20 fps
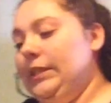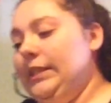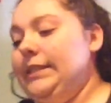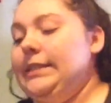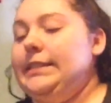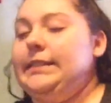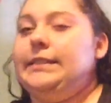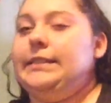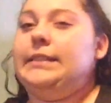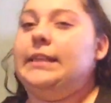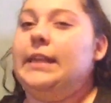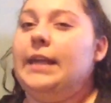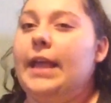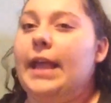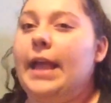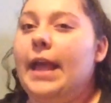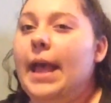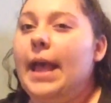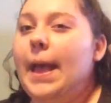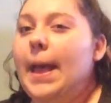is
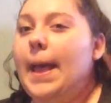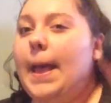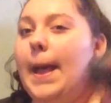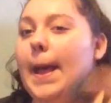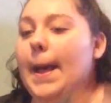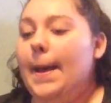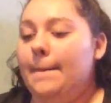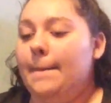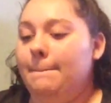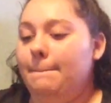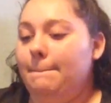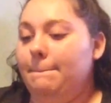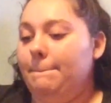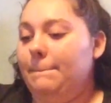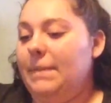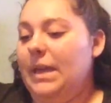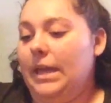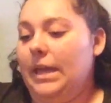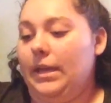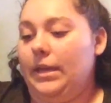a
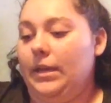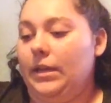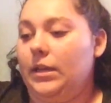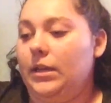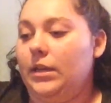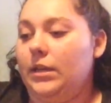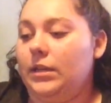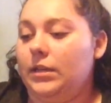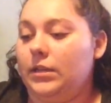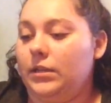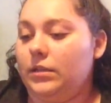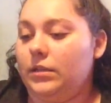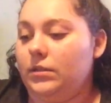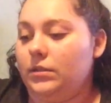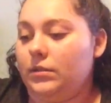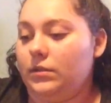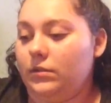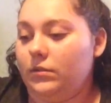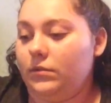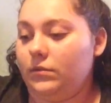pink.
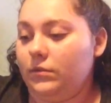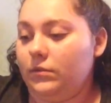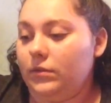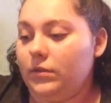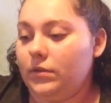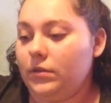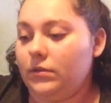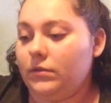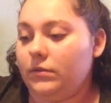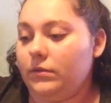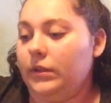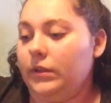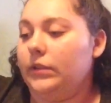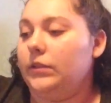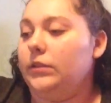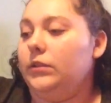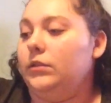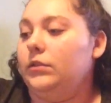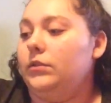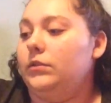So I'm just
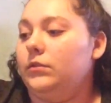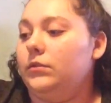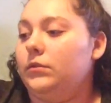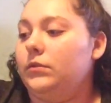going to.